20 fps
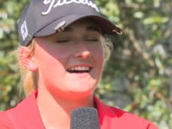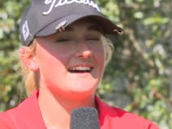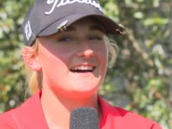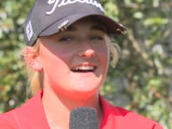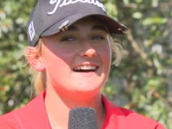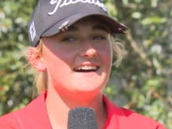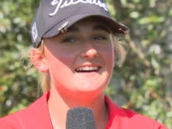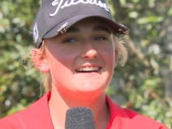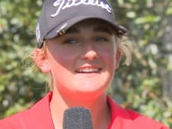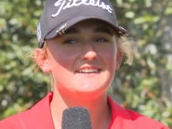
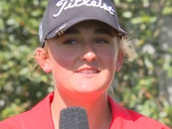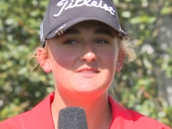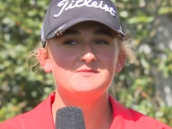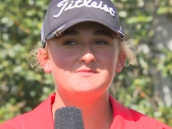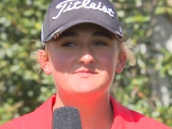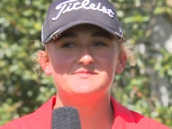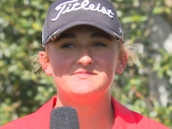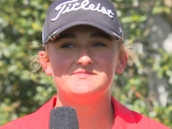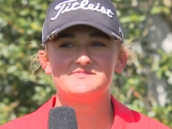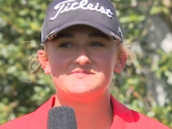
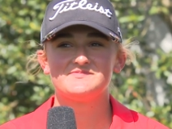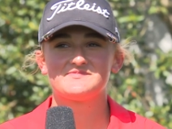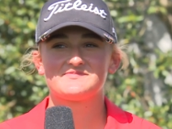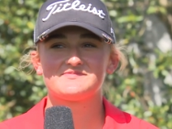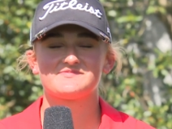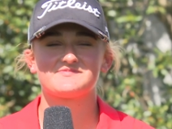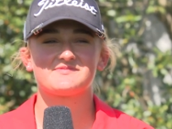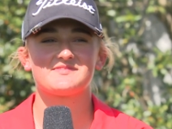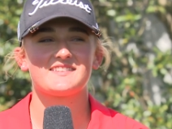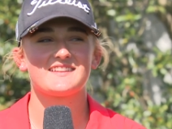Um,
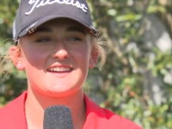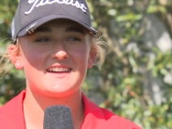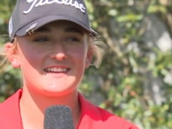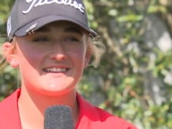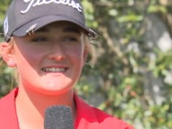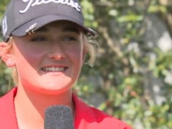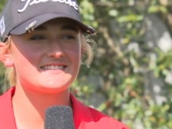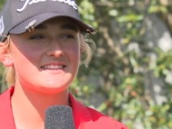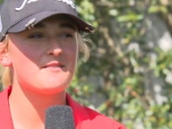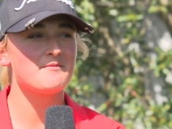
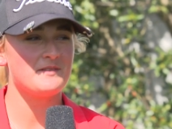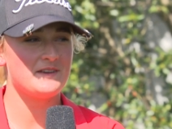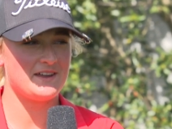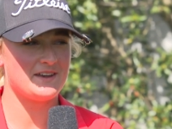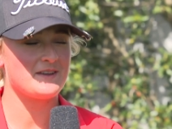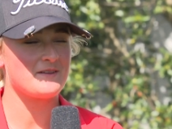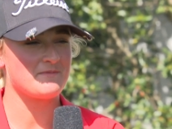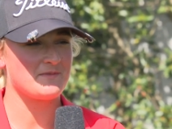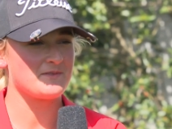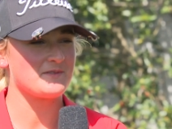Stepping on
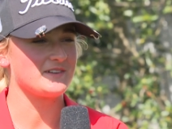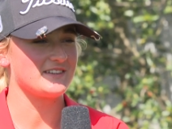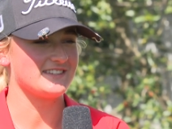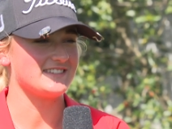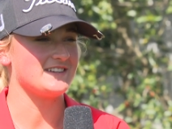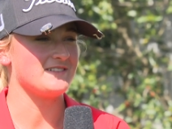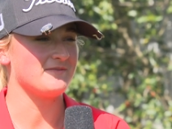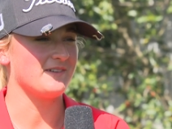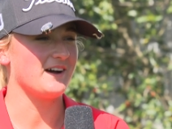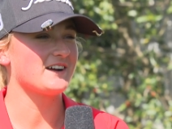number one
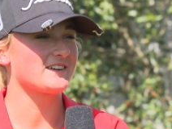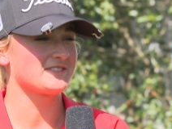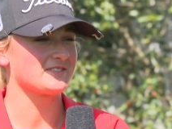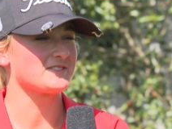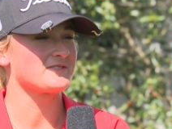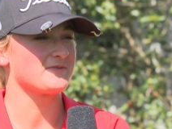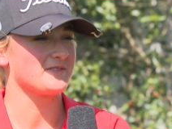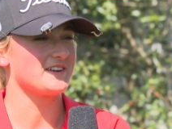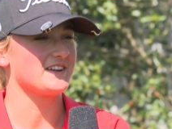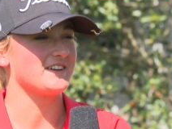tee box was
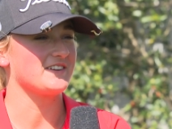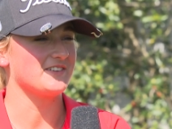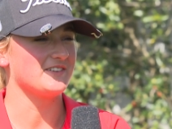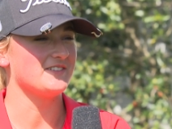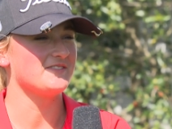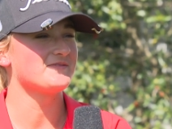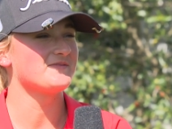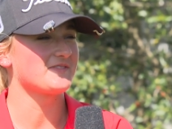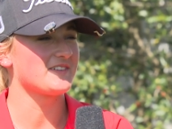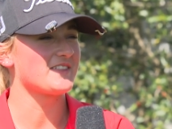pretty cool
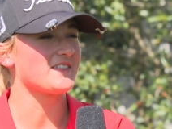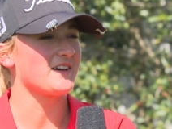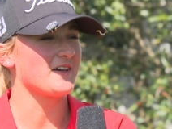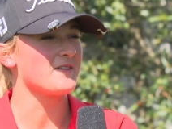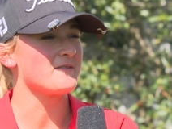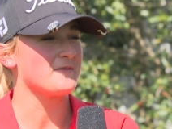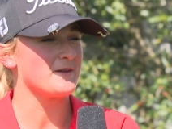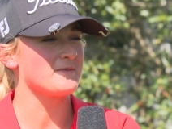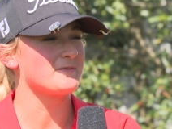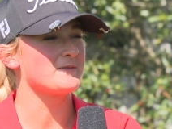with all
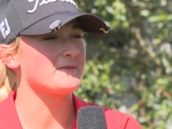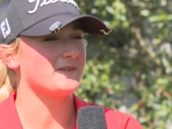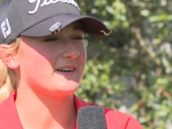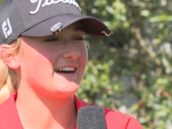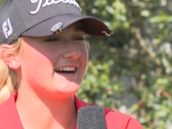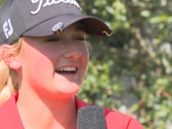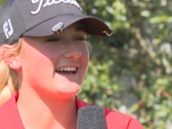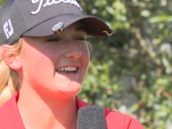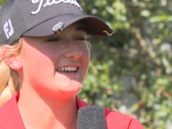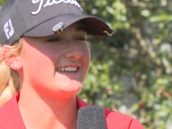the people
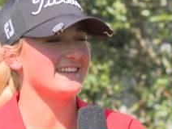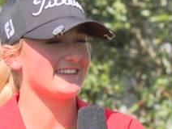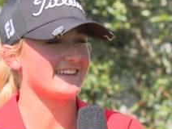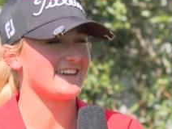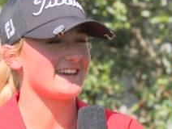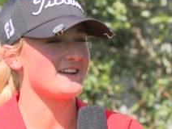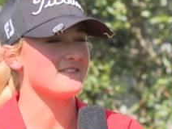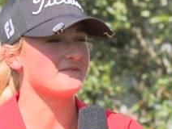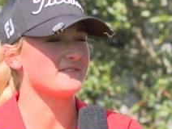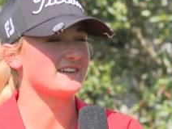behind and the
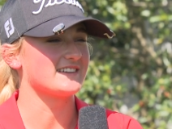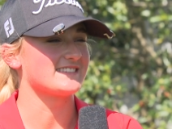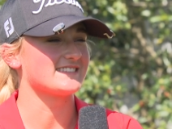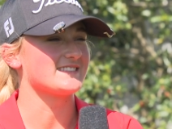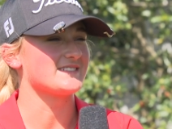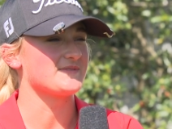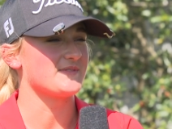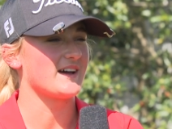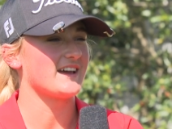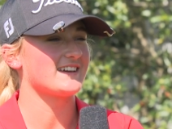cameras and
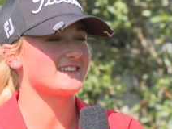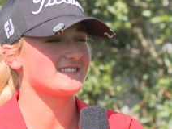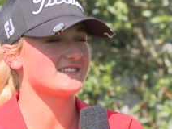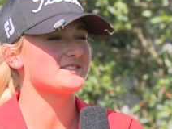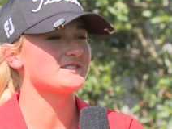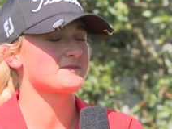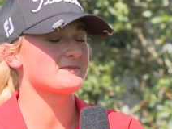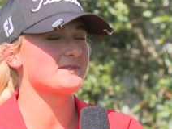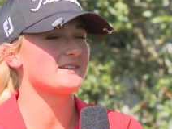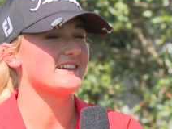the mics. It
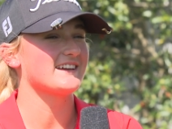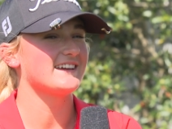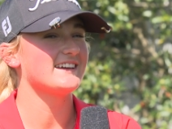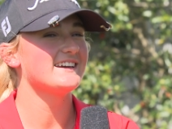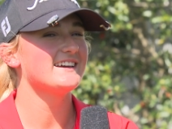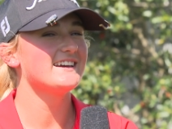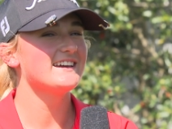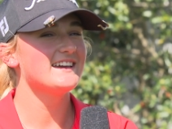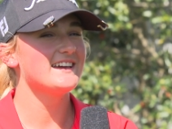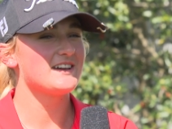was pretty,
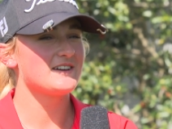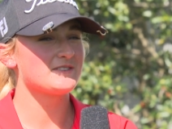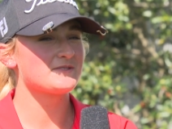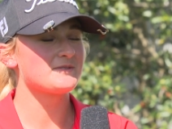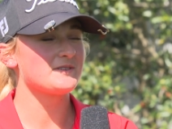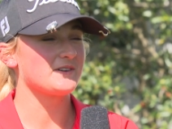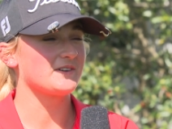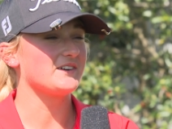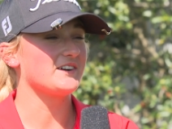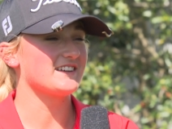it was
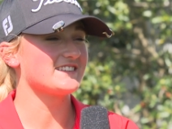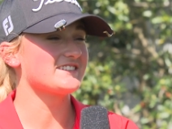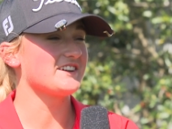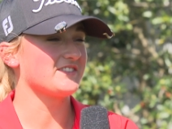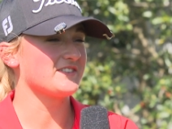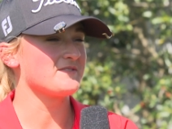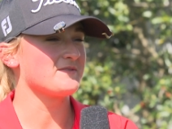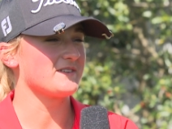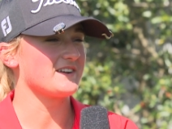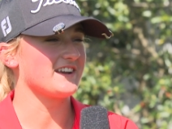pretty cool. I was
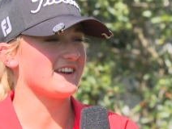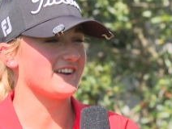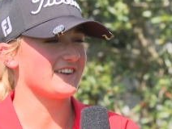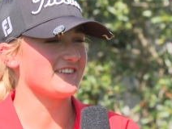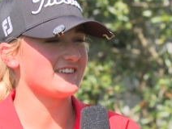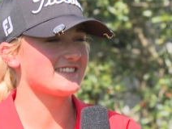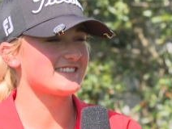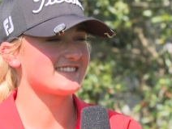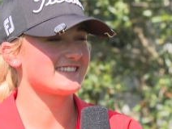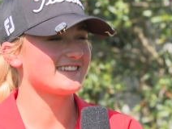definitely pretty
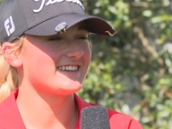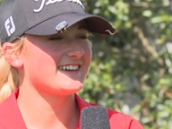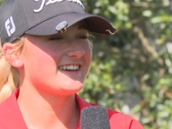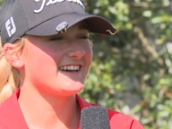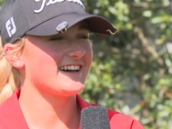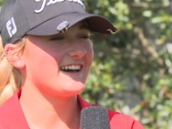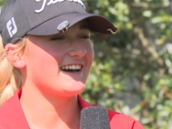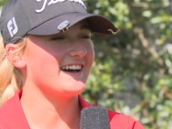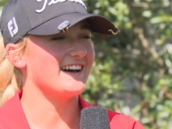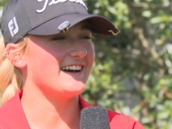nervous,
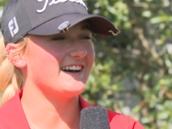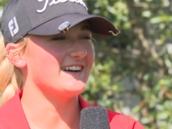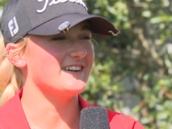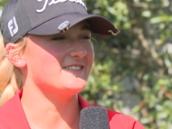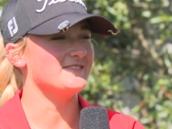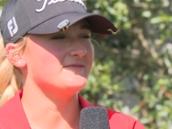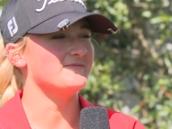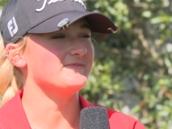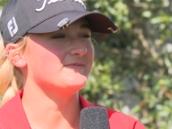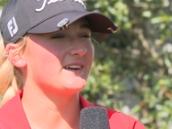
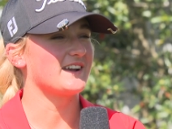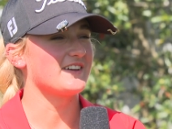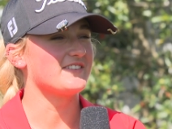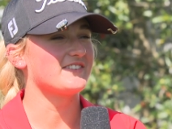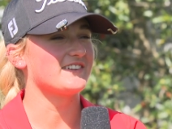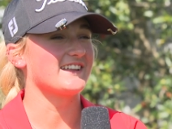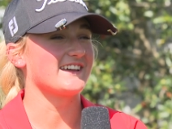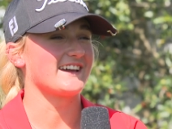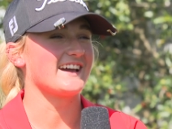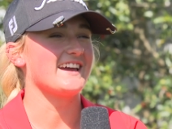um, but I
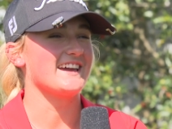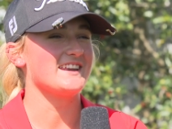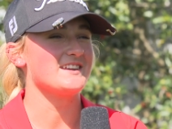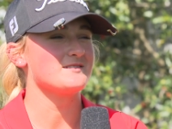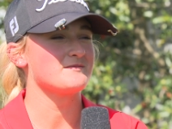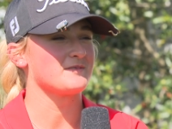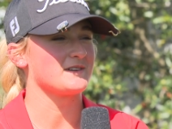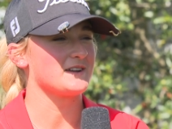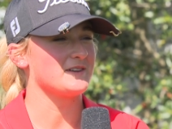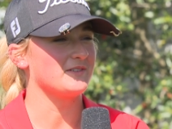feel like I hit
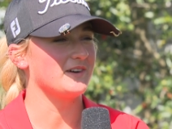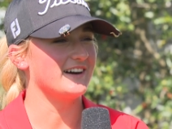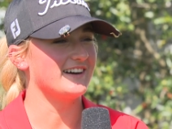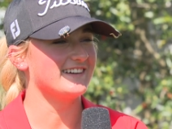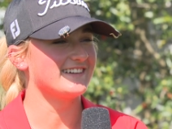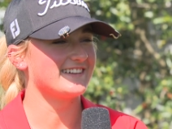it pretty well.